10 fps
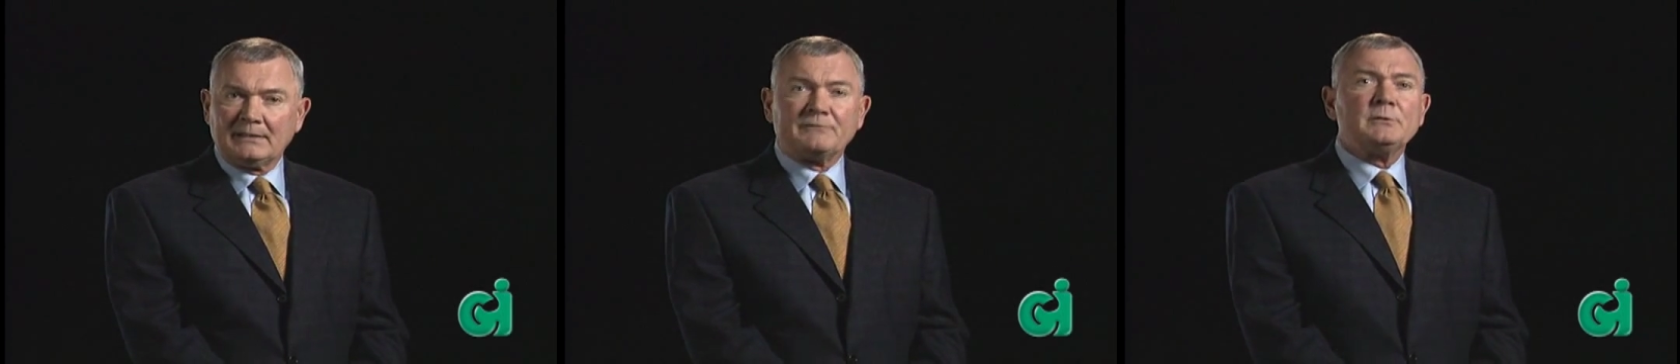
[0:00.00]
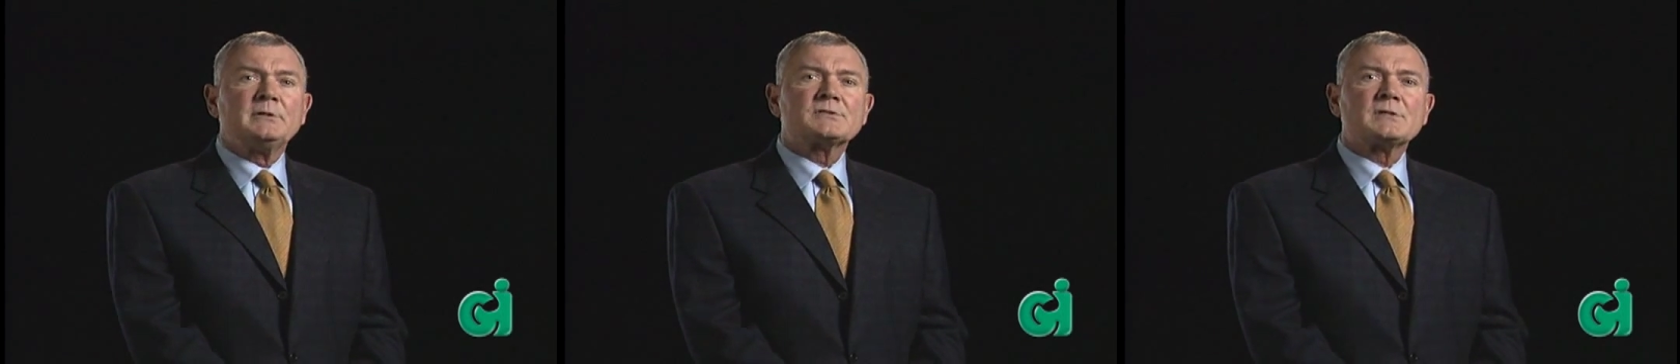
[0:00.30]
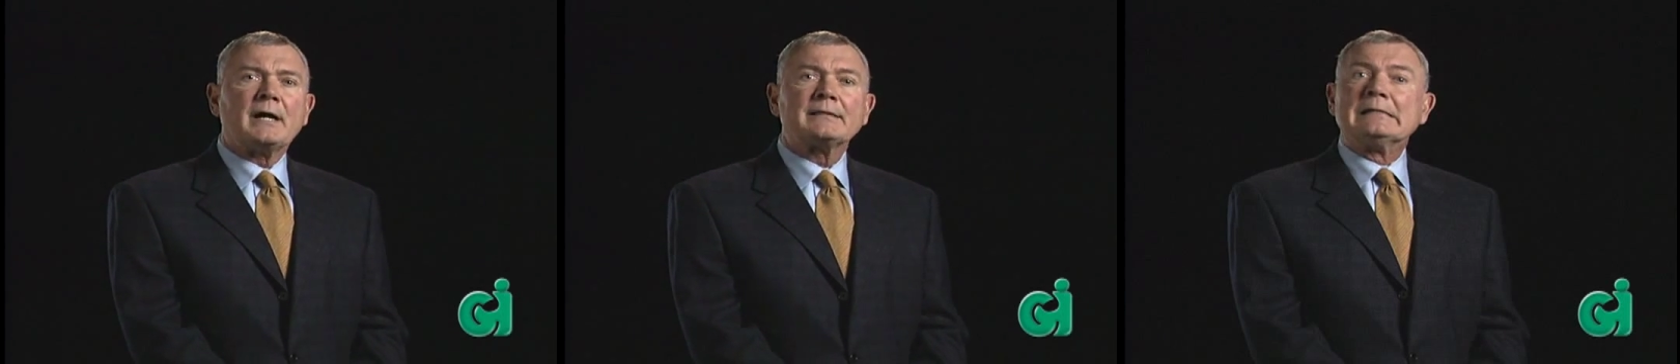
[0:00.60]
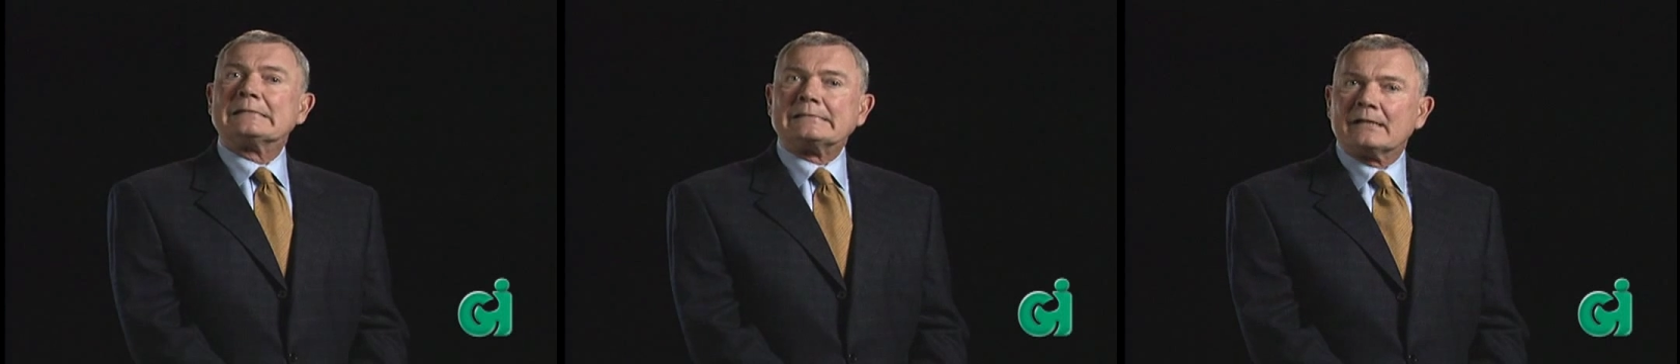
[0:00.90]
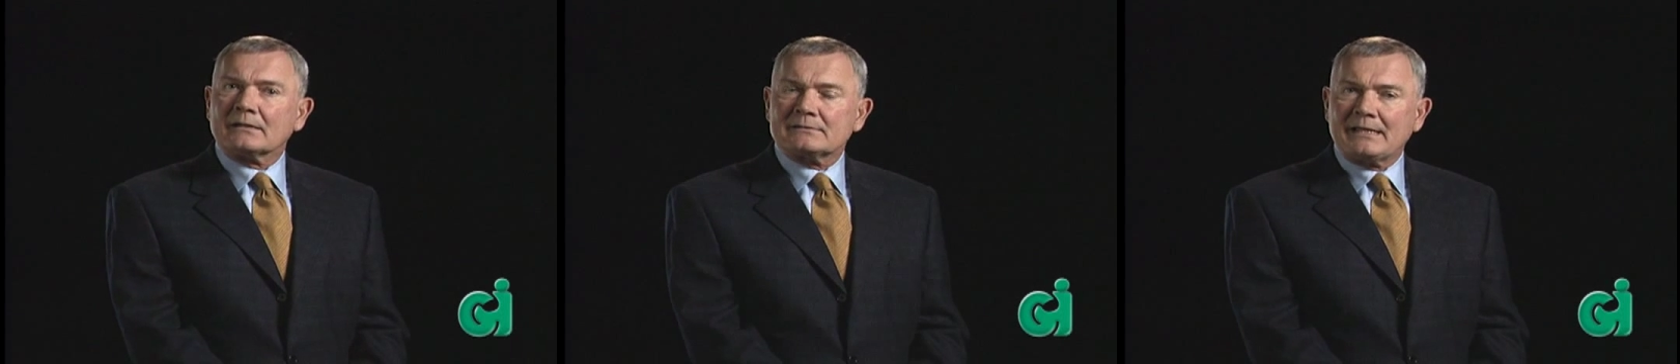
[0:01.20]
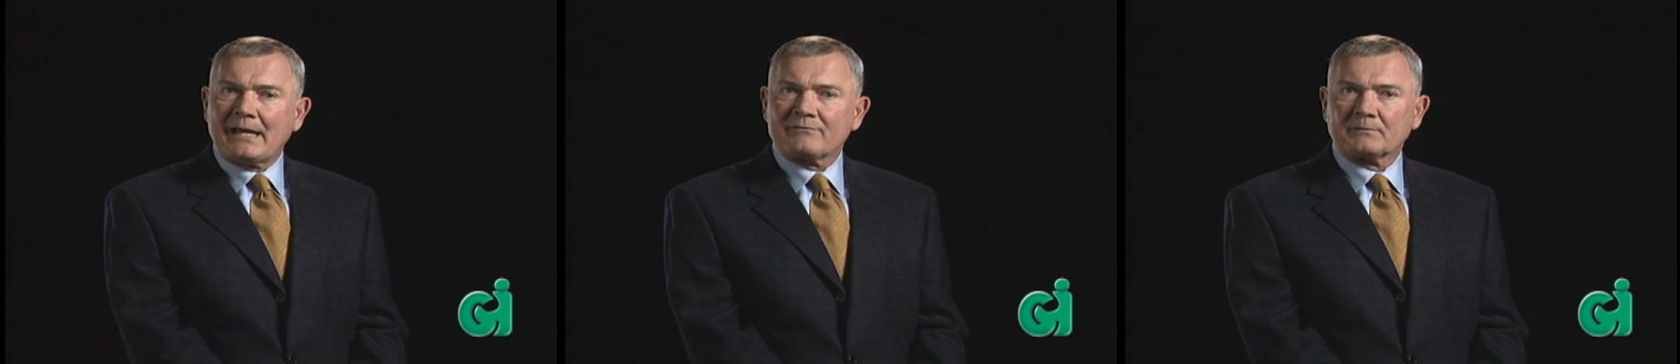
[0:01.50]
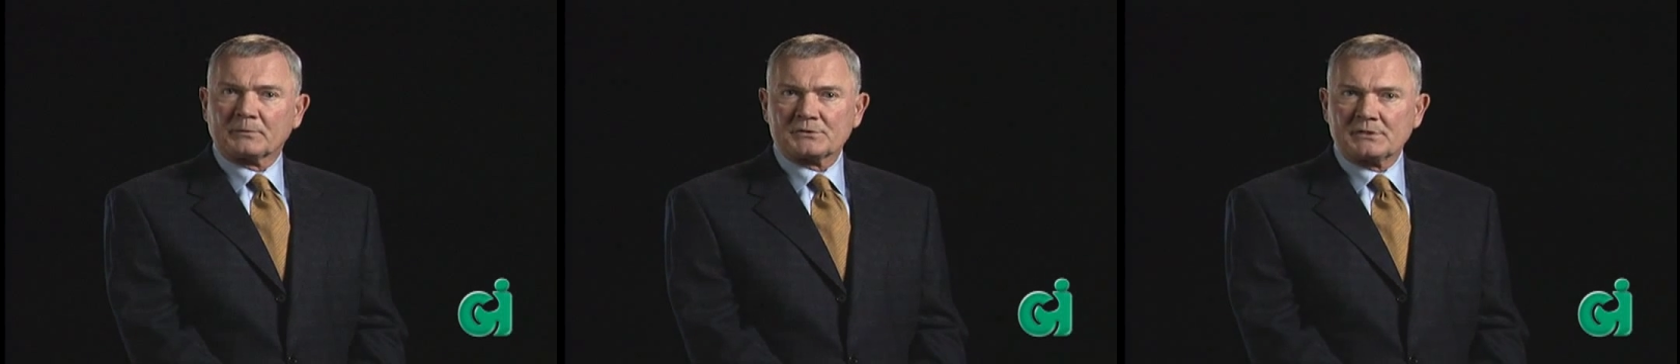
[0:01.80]
If you decide not to have the
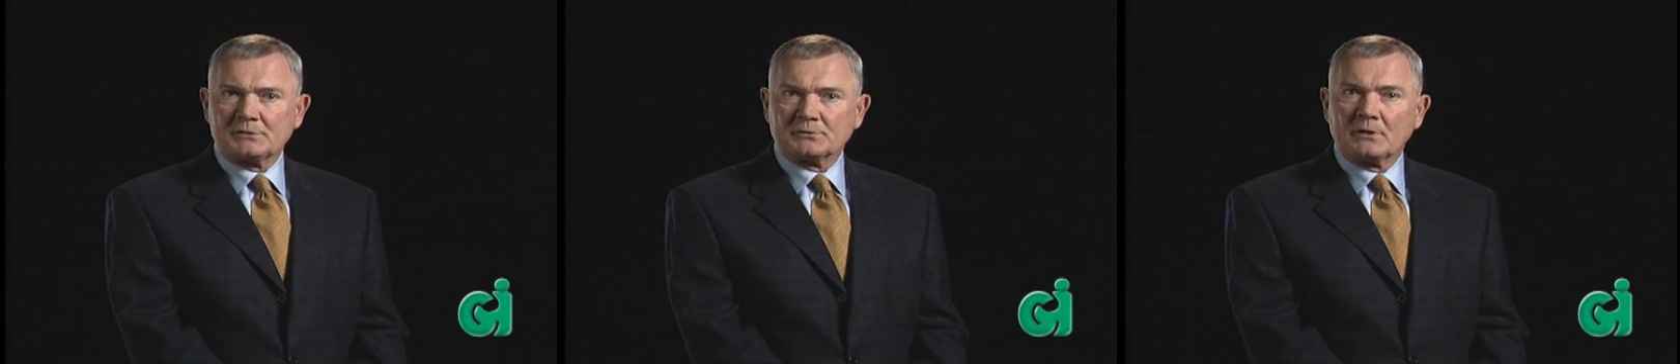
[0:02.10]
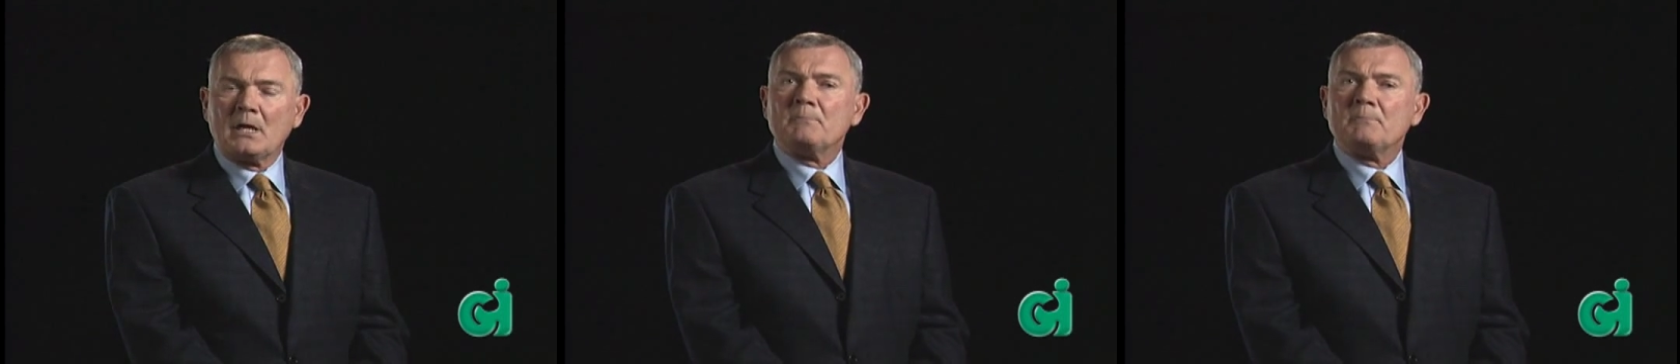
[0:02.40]
procedure,